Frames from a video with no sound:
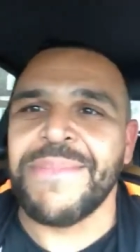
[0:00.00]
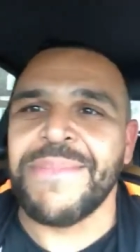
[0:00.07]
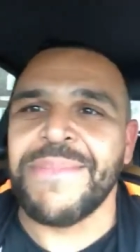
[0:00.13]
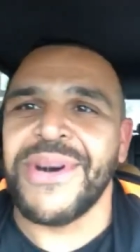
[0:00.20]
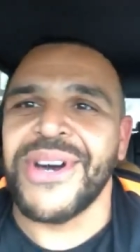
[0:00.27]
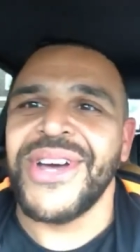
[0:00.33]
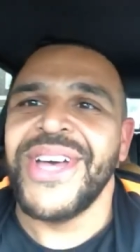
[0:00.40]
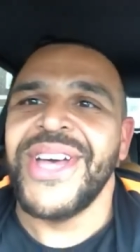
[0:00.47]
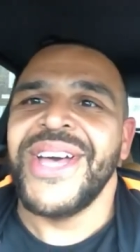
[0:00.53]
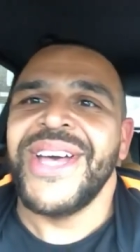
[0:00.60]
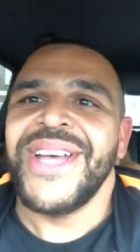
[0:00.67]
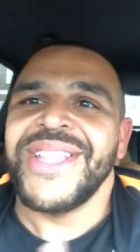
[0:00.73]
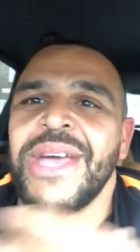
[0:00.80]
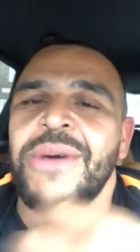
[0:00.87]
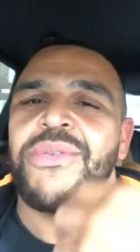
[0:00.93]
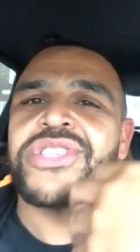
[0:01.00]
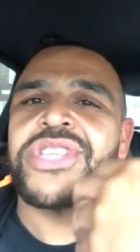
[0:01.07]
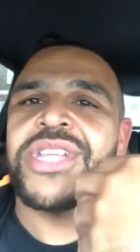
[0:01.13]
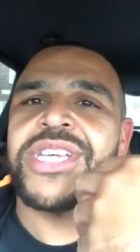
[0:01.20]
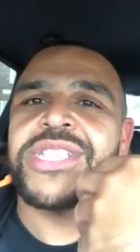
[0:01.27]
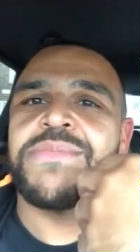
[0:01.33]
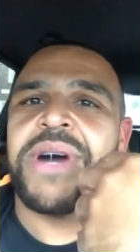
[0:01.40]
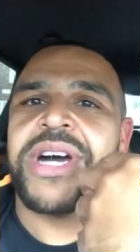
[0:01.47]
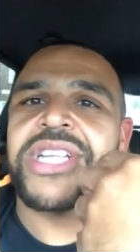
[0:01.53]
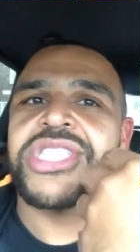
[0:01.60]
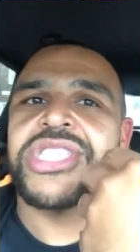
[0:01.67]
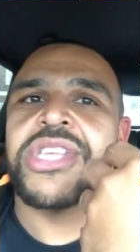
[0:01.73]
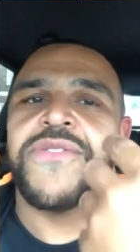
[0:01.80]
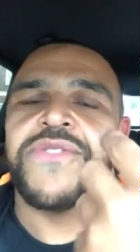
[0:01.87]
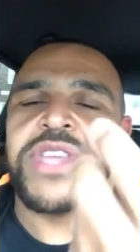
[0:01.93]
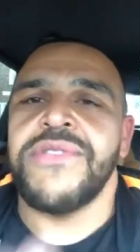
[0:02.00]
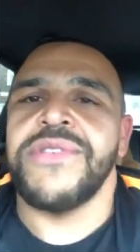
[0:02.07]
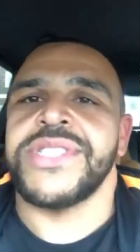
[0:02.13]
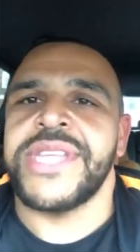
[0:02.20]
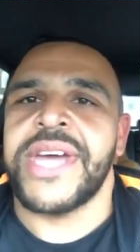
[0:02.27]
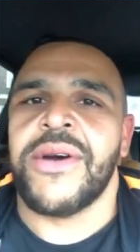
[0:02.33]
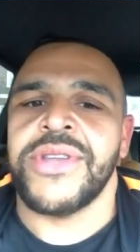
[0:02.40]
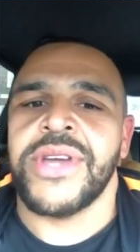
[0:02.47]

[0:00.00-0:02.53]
but there wasn't as much stuff there is now.